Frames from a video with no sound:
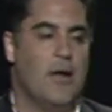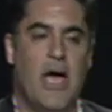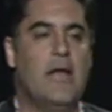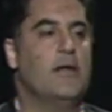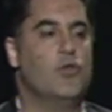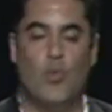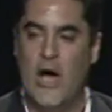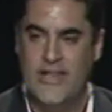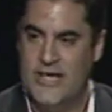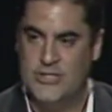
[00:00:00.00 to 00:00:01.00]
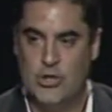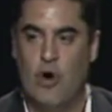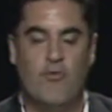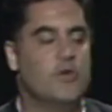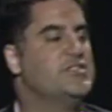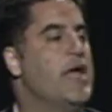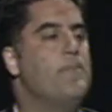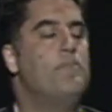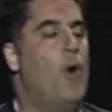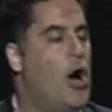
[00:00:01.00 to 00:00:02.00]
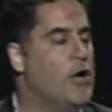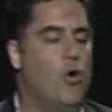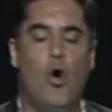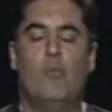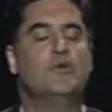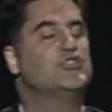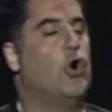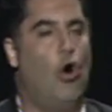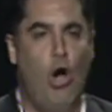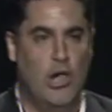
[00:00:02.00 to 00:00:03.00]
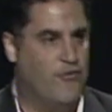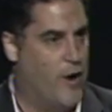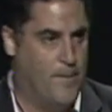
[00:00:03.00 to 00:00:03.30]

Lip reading: And the way they took over is they bought almost all of our